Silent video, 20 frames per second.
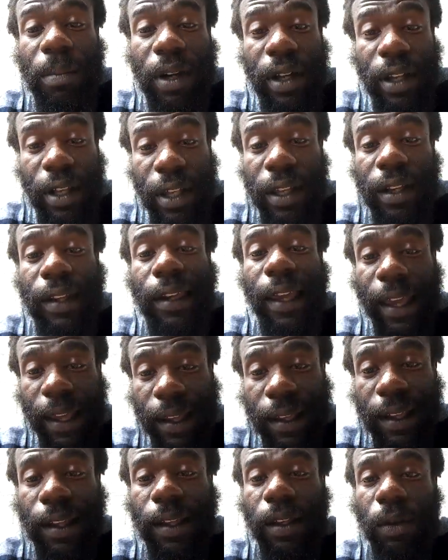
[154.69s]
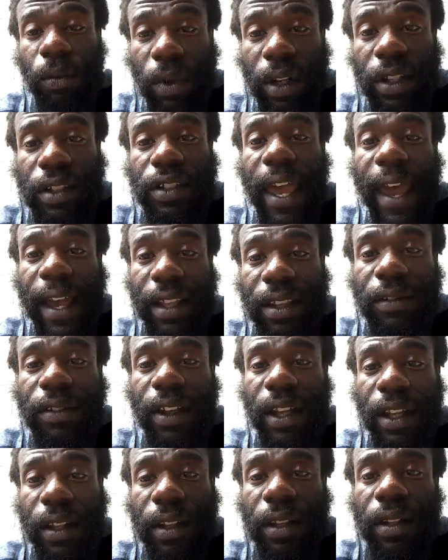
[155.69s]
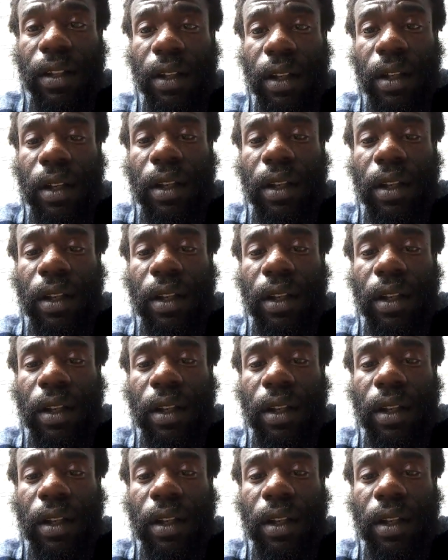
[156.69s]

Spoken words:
but it can get, when it's activated,